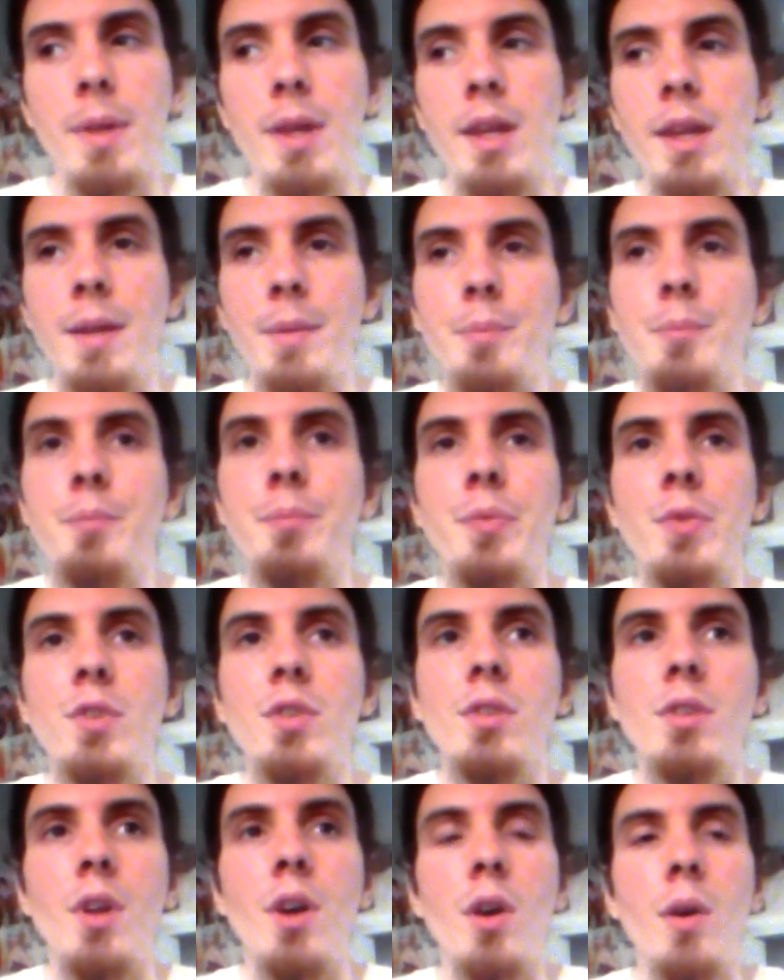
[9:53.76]
eat.
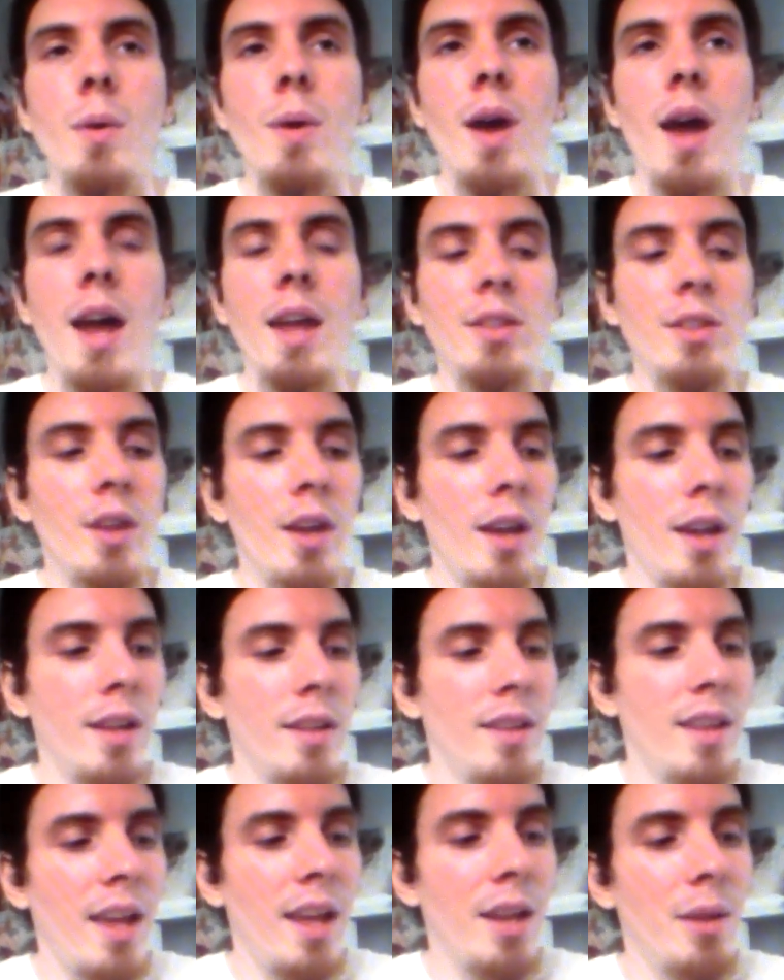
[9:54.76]
So I
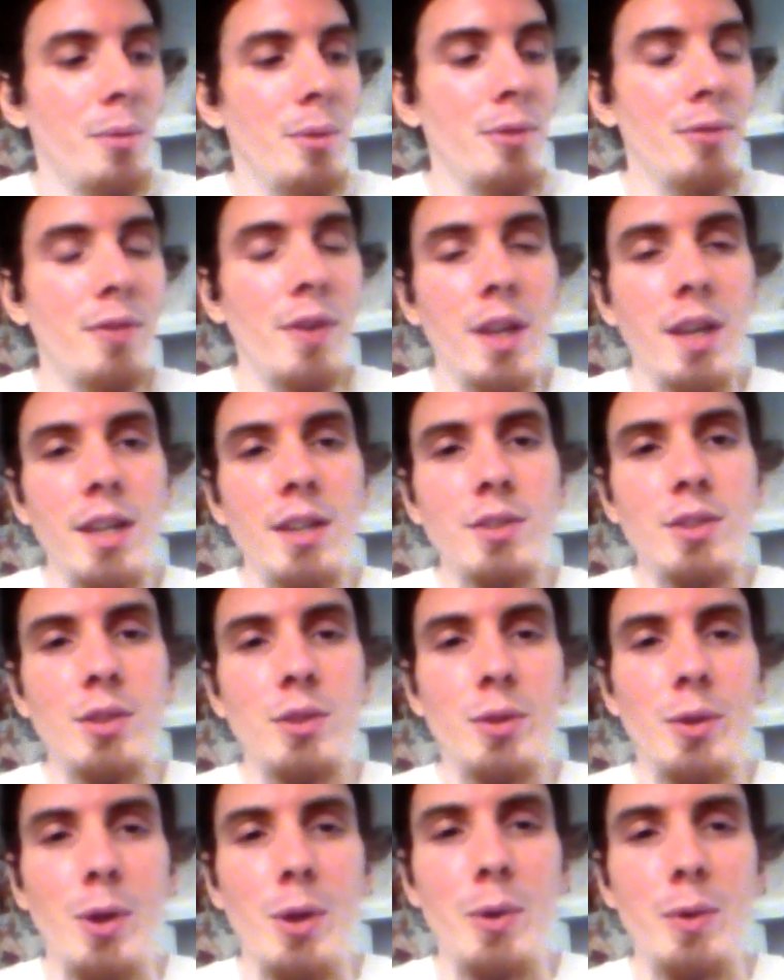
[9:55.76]
thought that it would be funny to
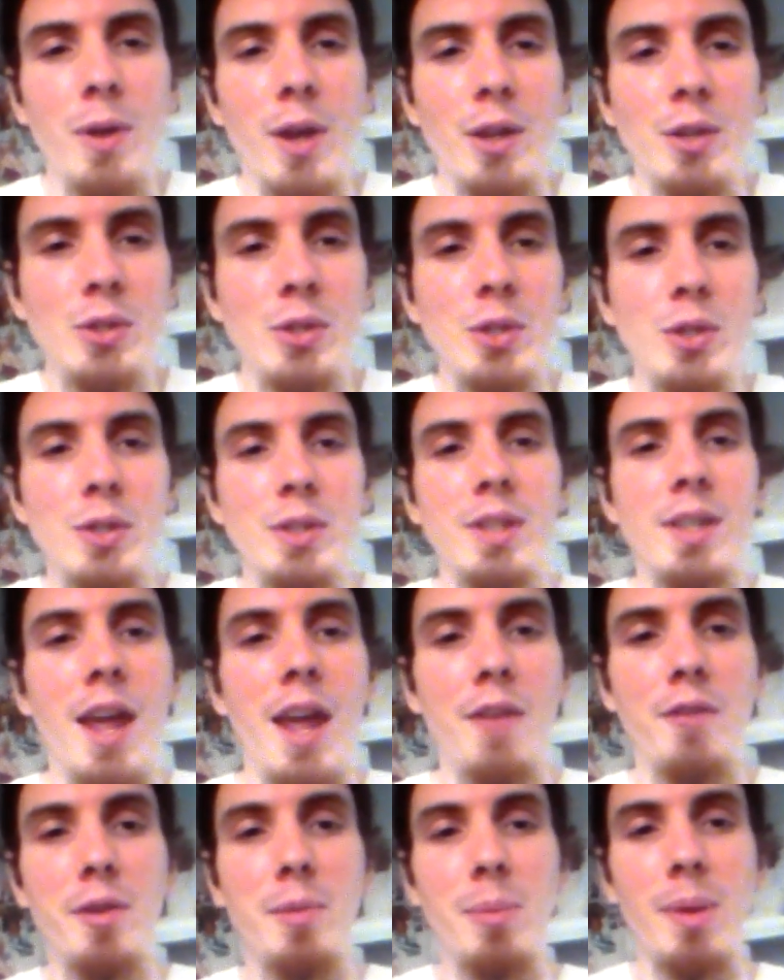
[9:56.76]
throw gushers in
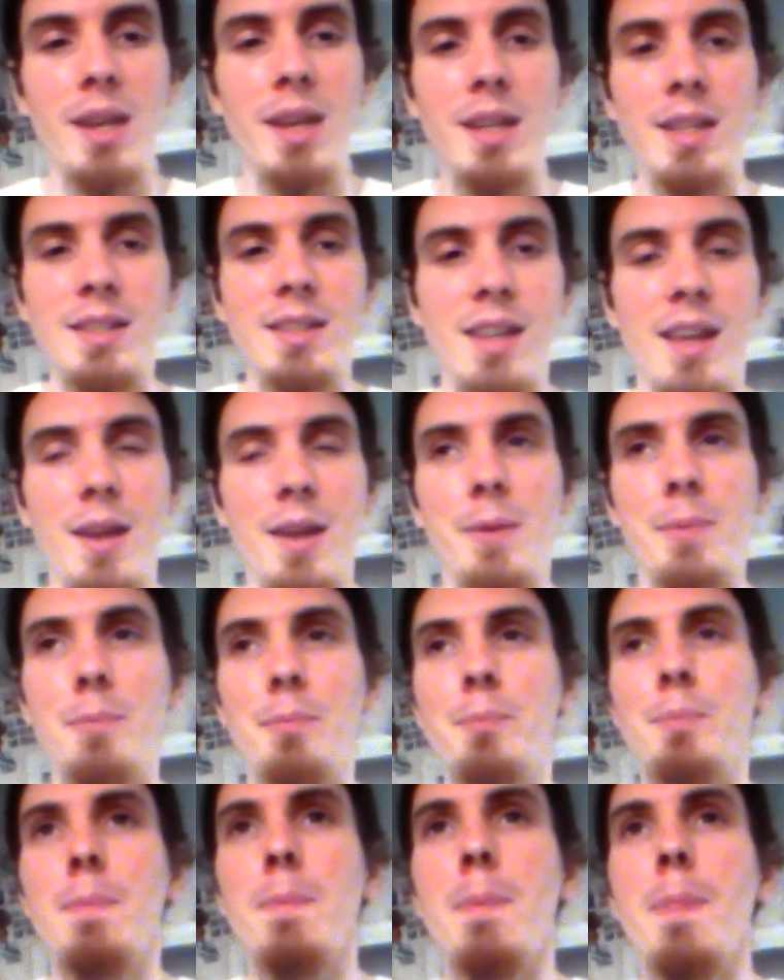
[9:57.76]
everybody's
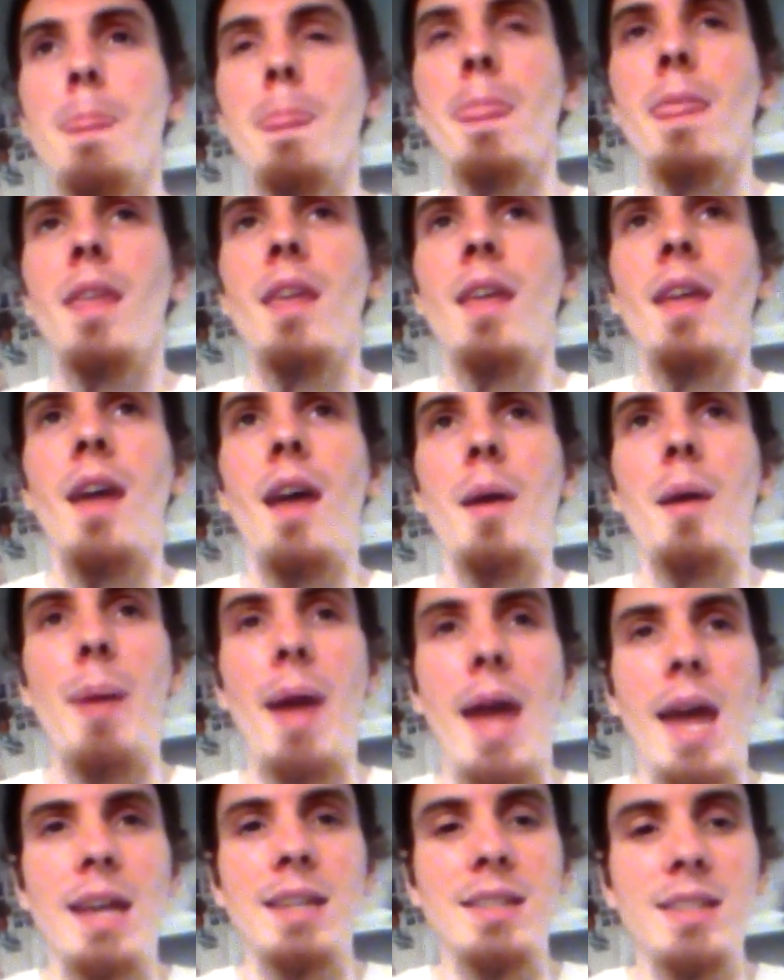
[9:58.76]

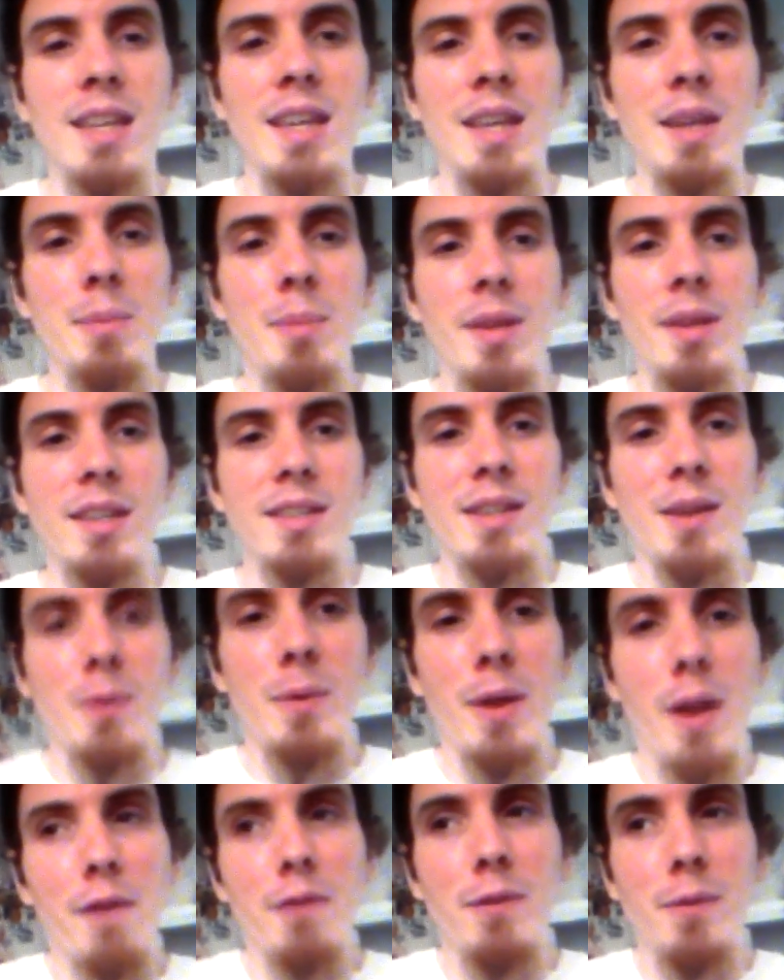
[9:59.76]
basket because I
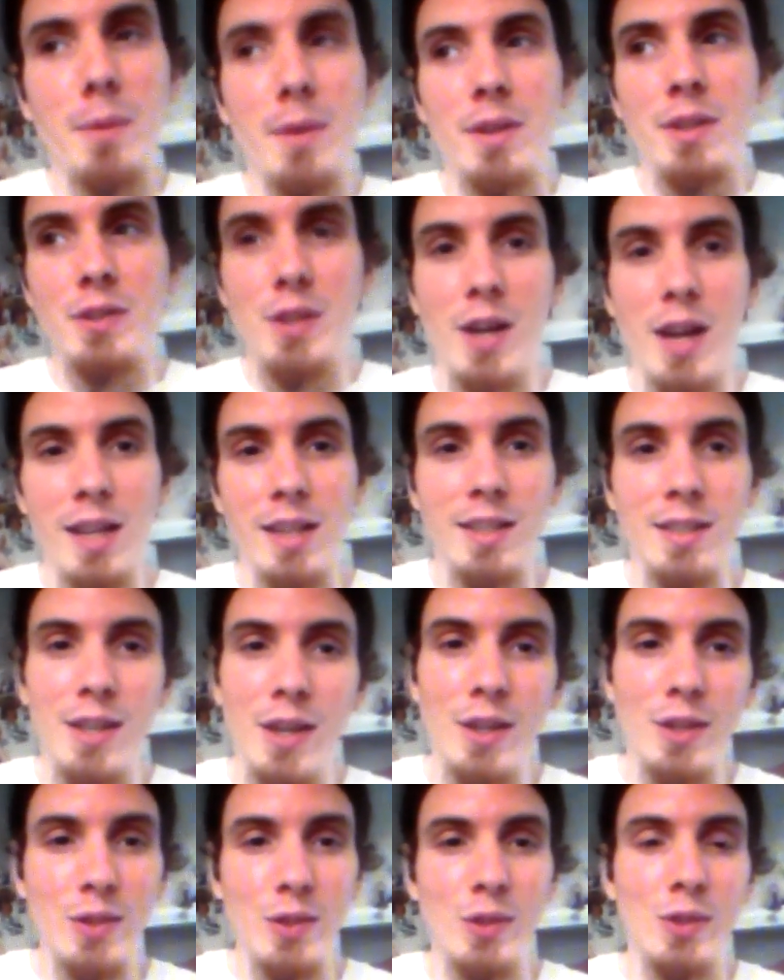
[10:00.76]
want everyone to try these
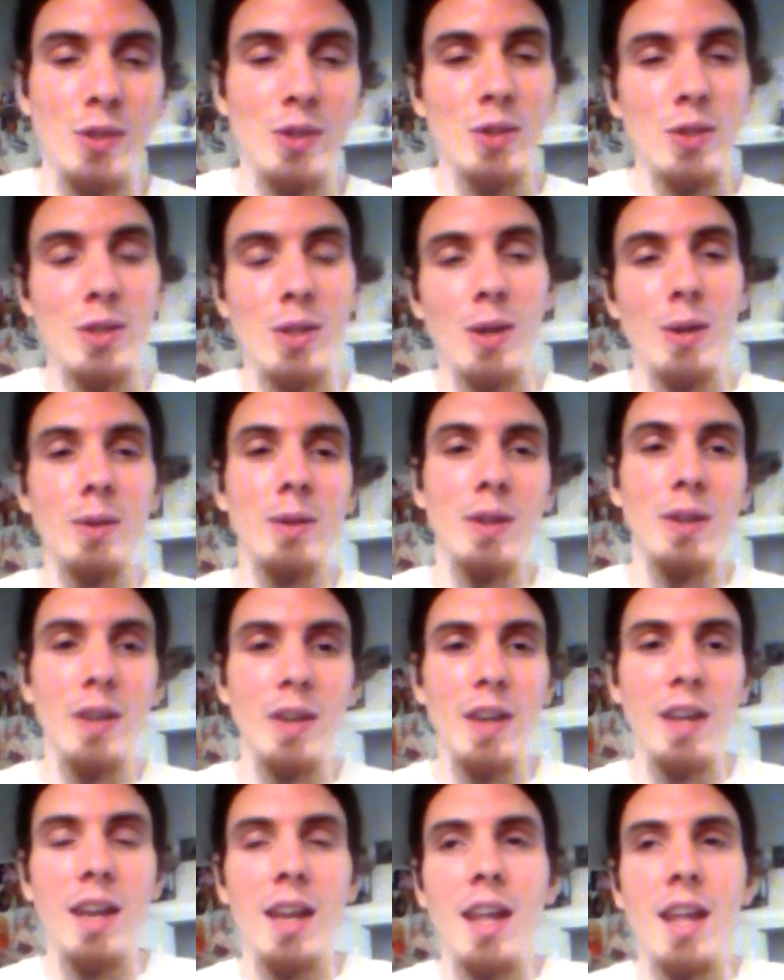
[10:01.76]
gushers. Are so
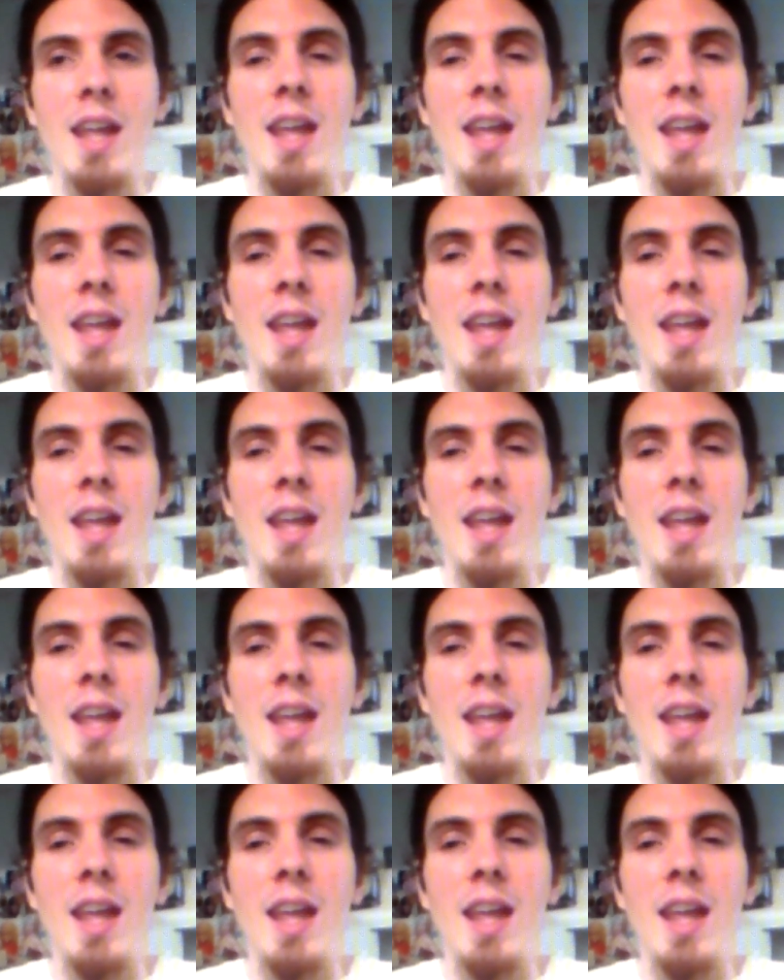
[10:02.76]
good.